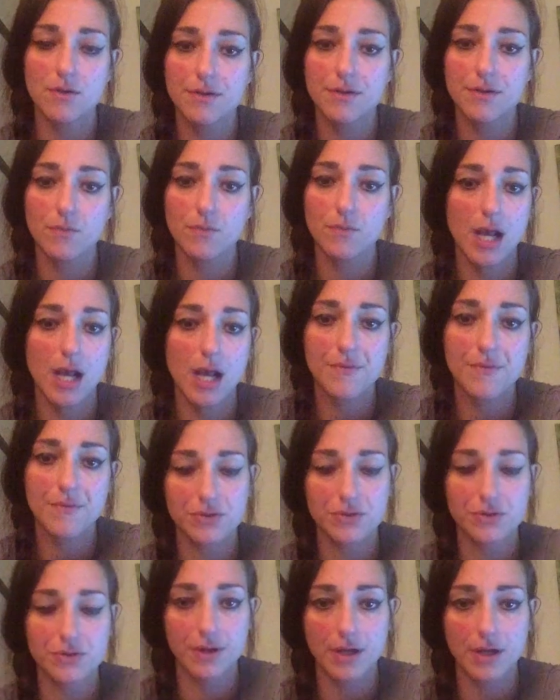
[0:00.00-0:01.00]
when I was
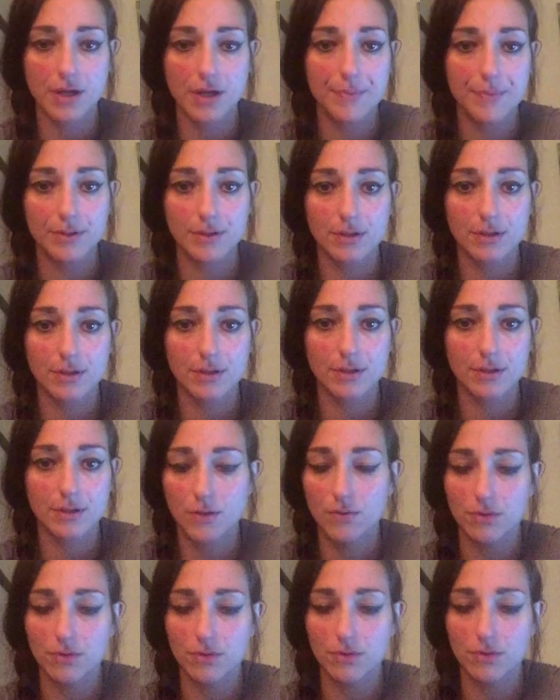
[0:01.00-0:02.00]
growing up
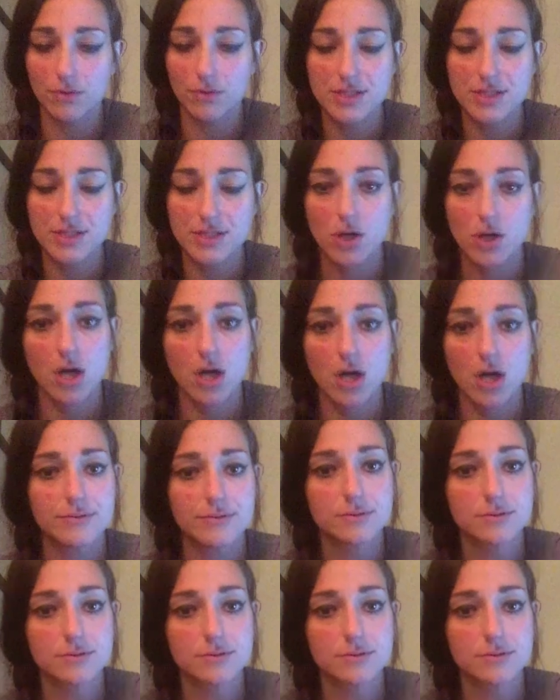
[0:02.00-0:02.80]
and going to a con.